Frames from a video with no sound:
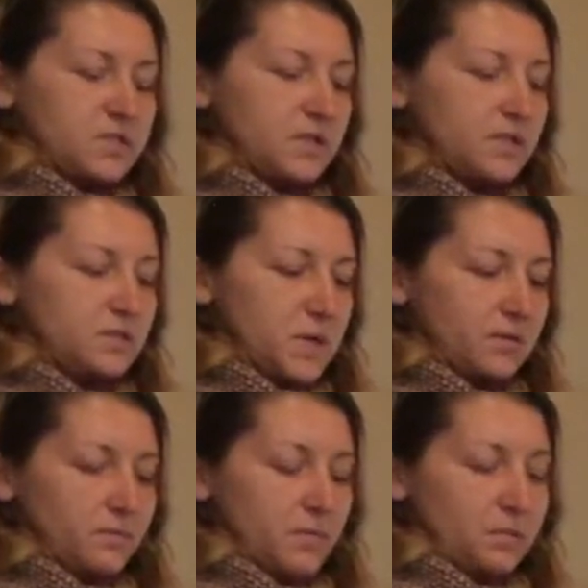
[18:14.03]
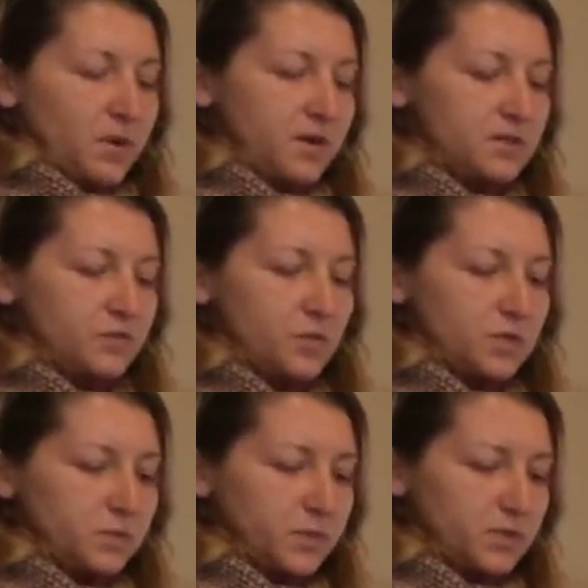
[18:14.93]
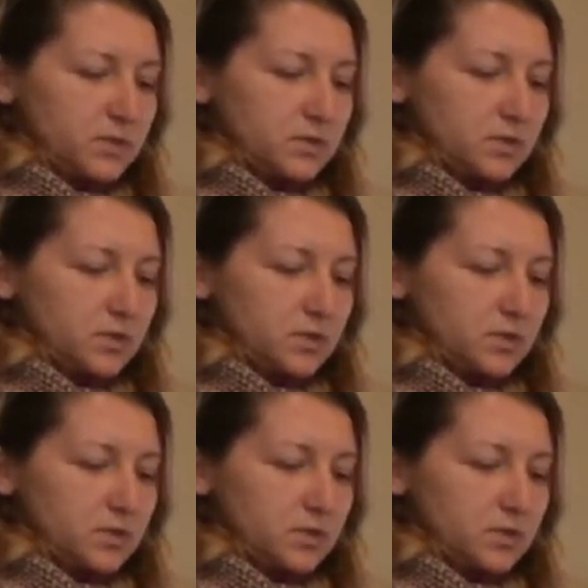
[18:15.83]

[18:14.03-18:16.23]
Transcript: my parents' fault, but